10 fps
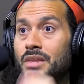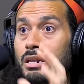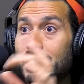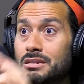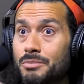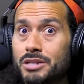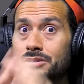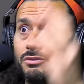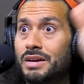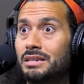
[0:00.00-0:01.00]
Not to
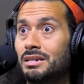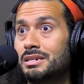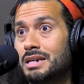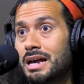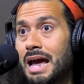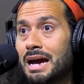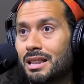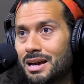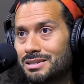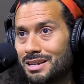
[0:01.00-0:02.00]
mention the fact that he's got
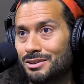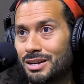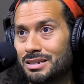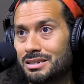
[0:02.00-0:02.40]
allies like the United